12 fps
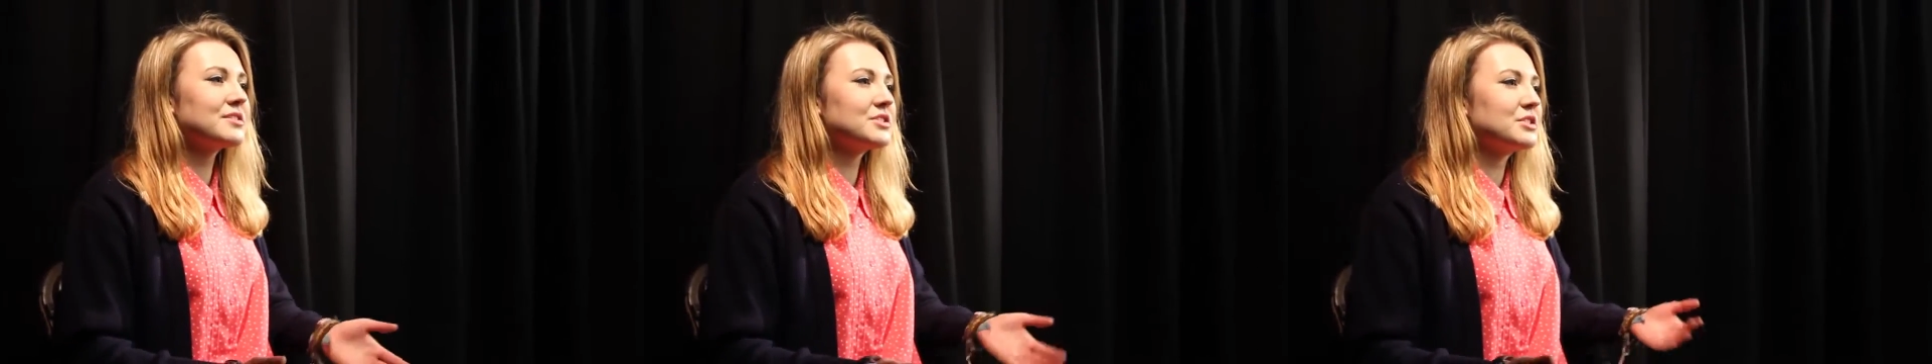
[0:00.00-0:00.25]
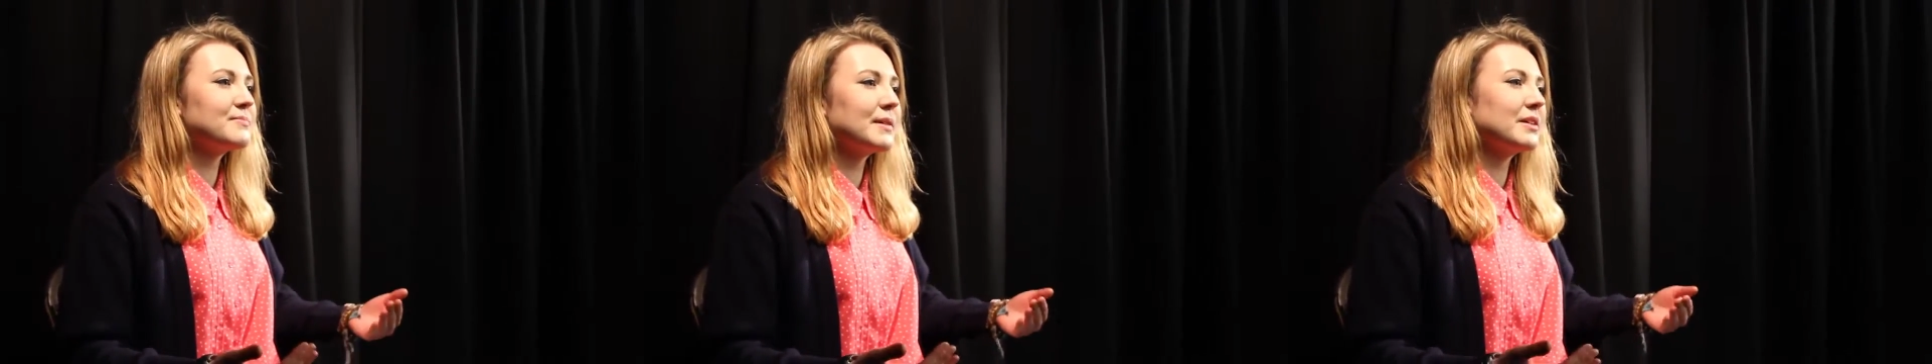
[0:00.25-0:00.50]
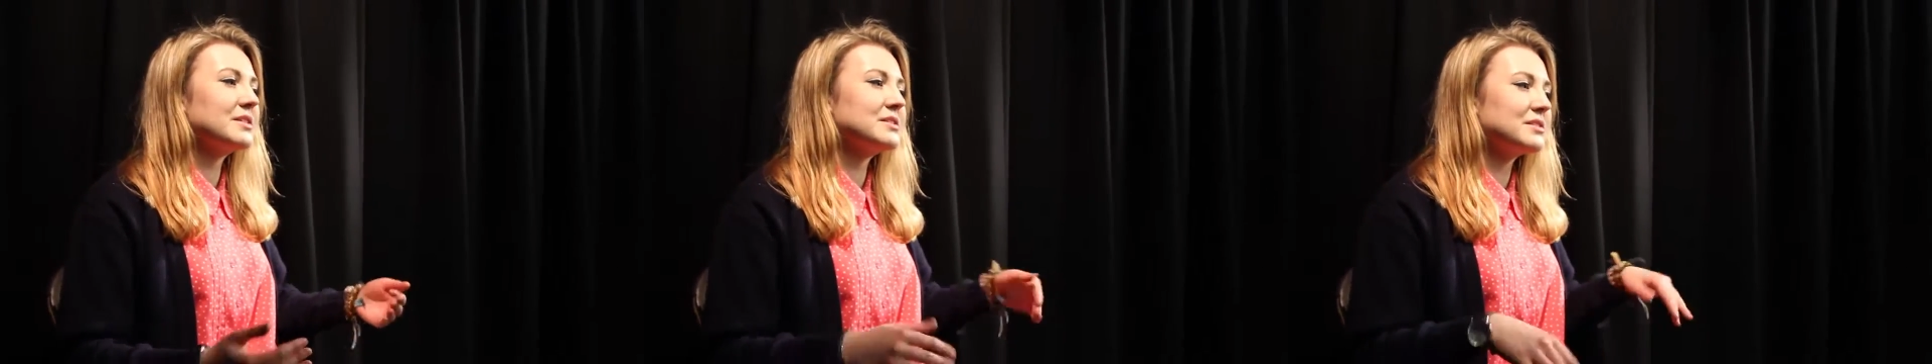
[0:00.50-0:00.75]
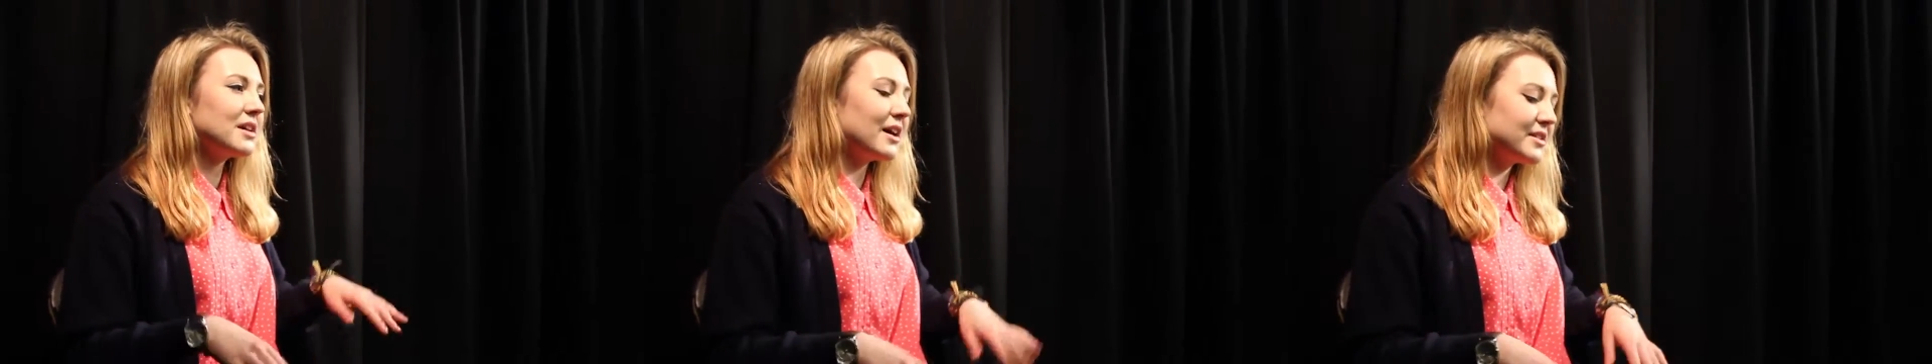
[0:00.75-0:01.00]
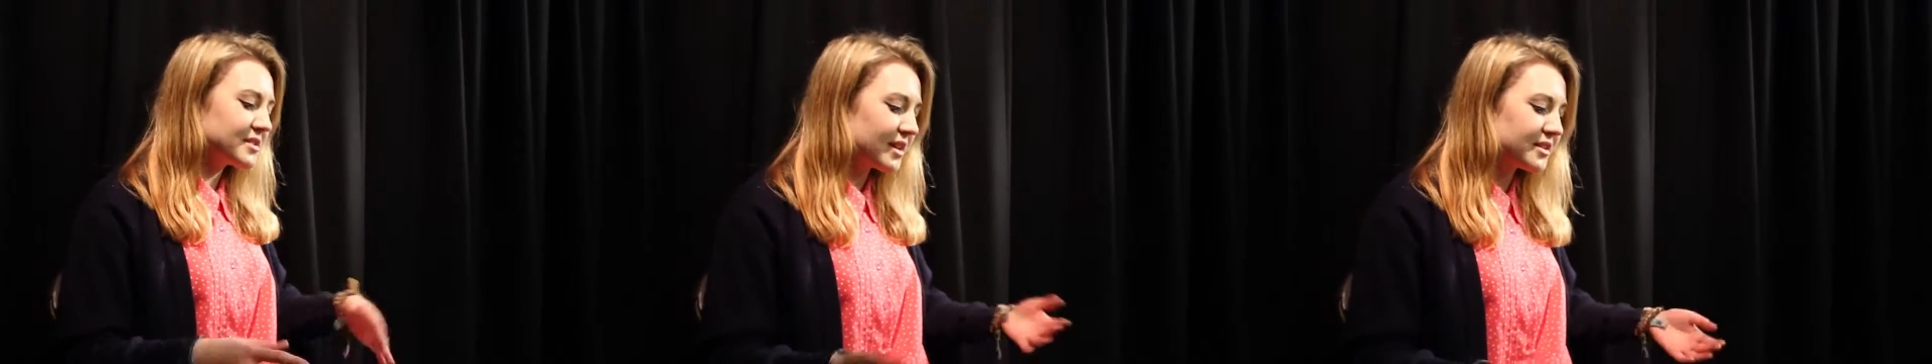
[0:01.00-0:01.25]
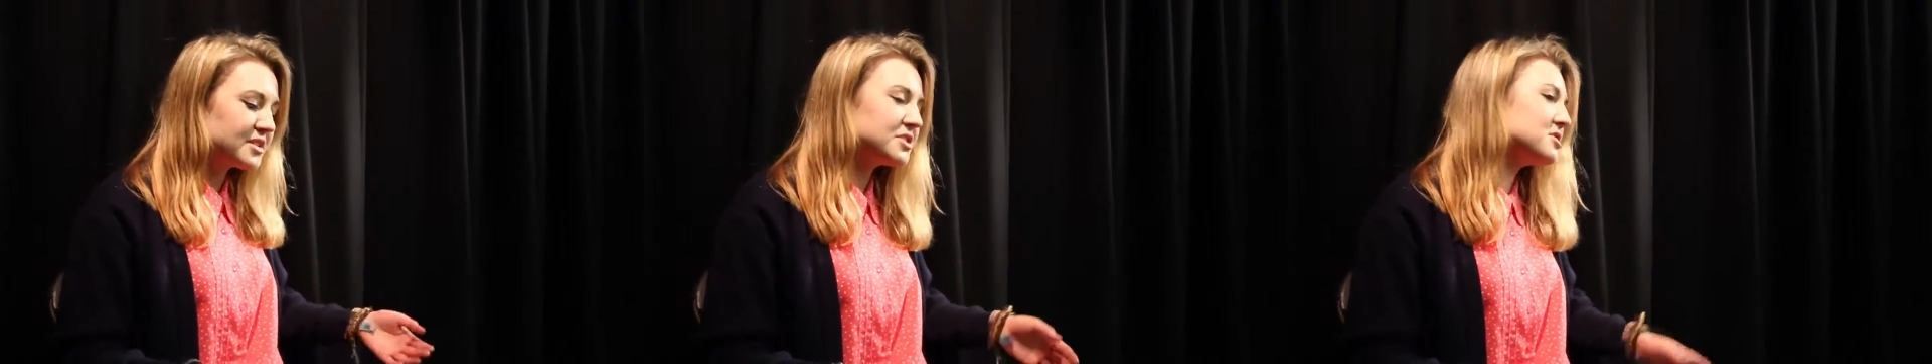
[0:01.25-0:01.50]
Just because I
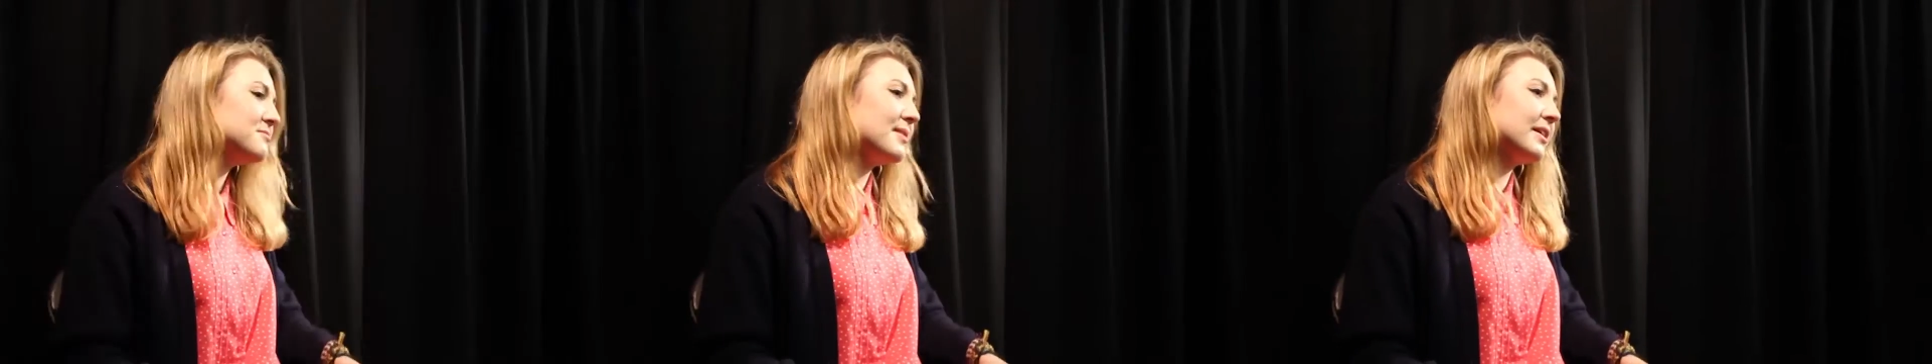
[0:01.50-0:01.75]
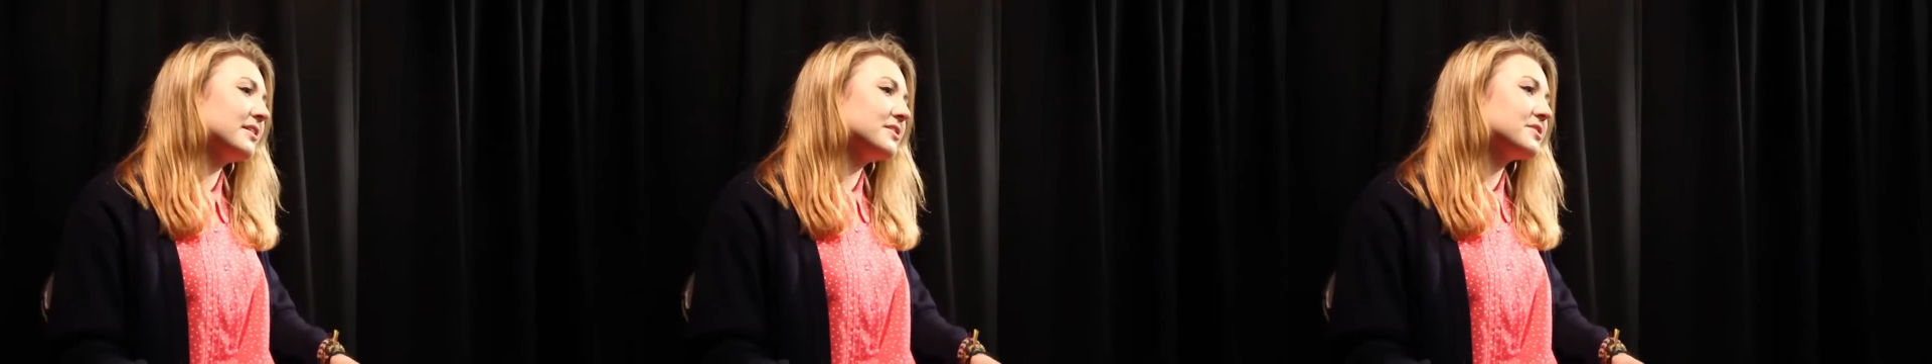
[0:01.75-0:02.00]
decided to do mine in a